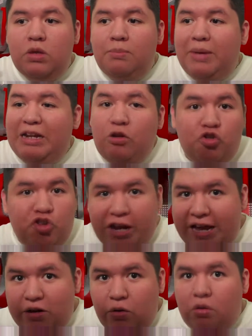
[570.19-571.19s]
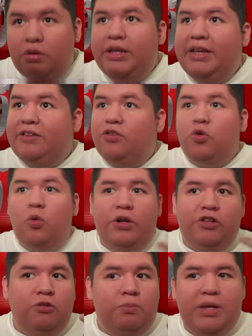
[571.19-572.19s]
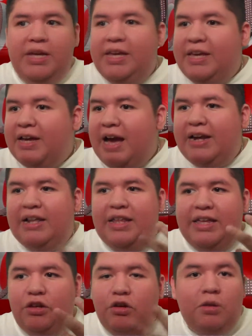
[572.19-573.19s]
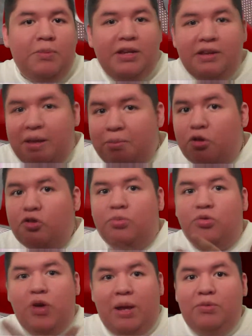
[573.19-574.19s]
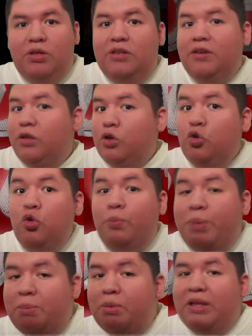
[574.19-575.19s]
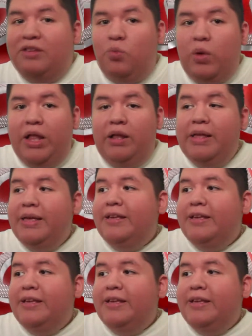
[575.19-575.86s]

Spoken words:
my new channel, it's going to be kind of like you're going to be able to subscribe to these other cool people as well,